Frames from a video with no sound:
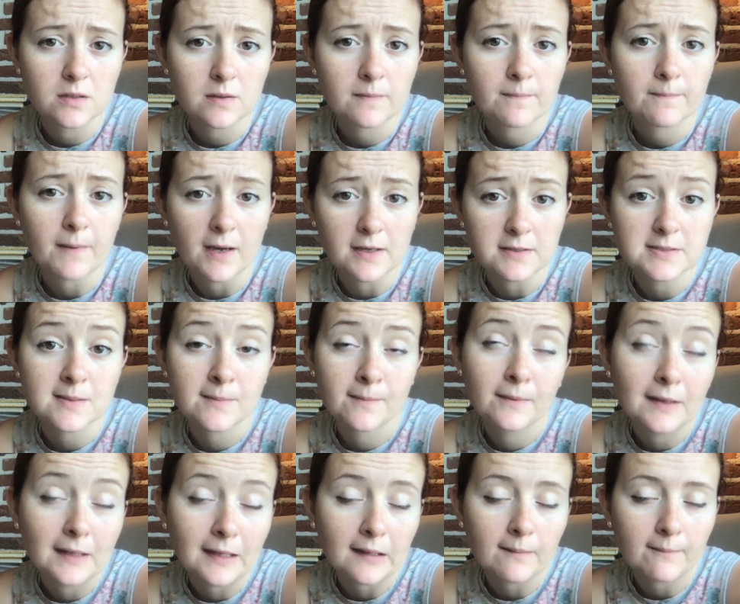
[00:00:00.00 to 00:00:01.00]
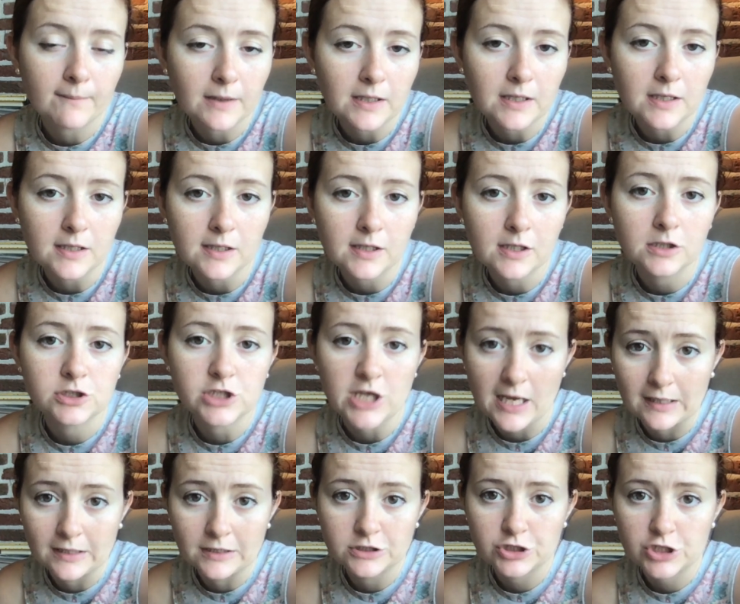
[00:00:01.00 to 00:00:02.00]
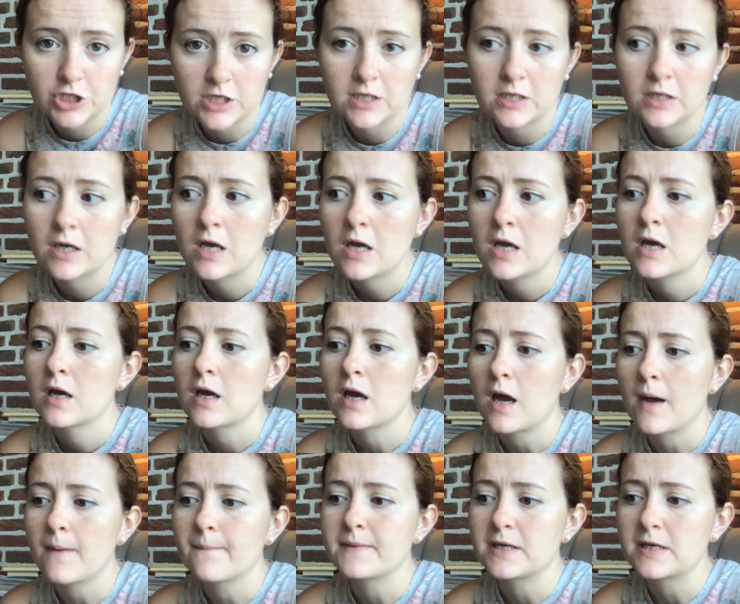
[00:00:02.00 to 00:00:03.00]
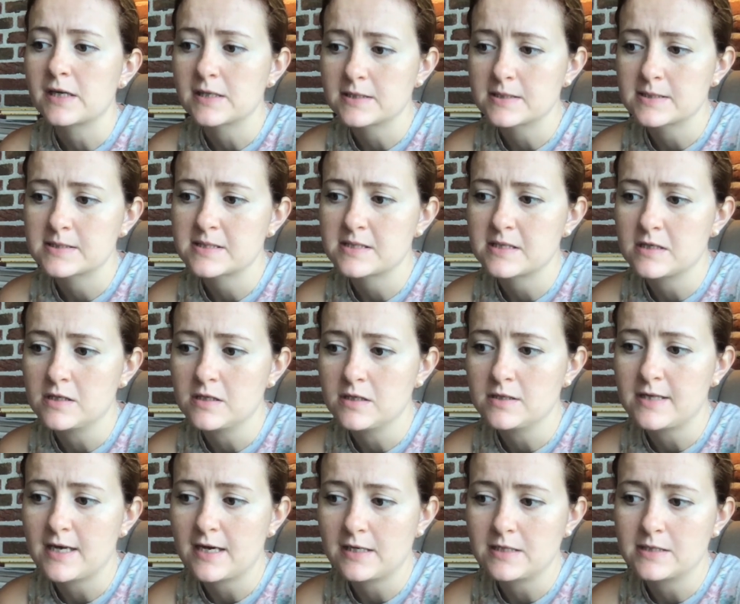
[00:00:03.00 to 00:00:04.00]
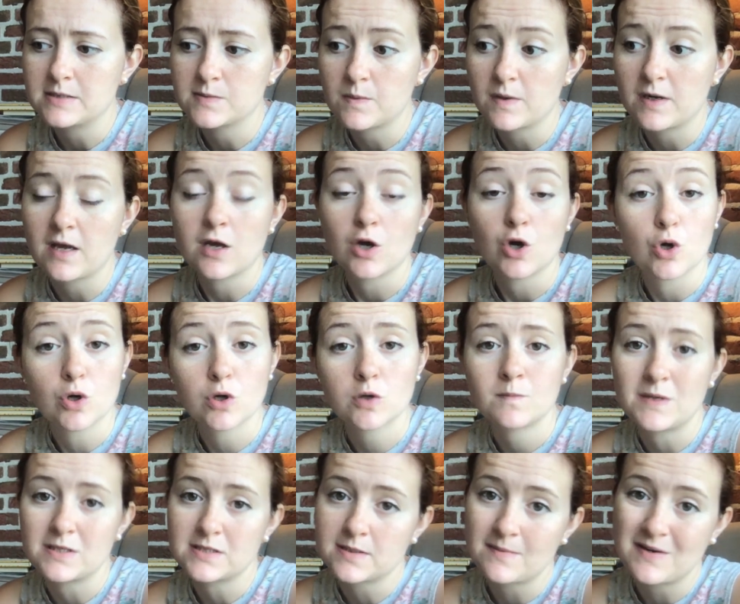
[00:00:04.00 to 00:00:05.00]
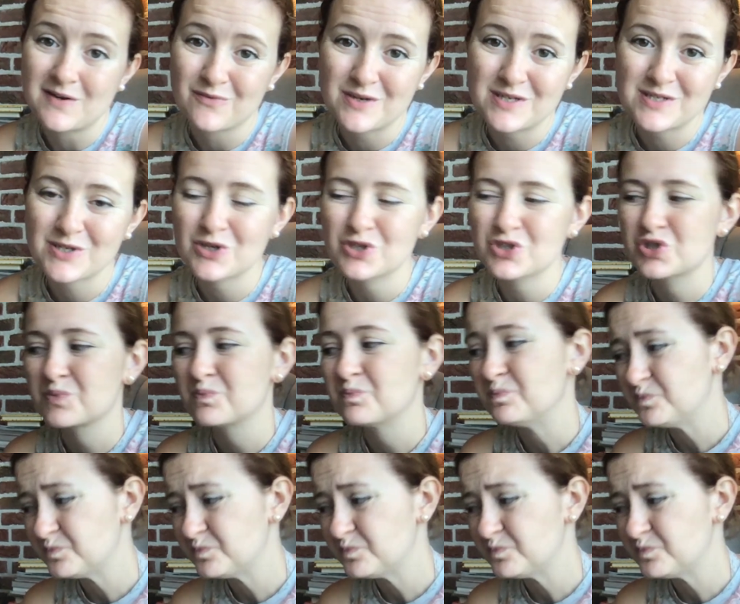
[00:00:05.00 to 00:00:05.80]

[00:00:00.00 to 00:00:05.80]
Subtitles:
possibly be challenging because that is what I heard based on my research.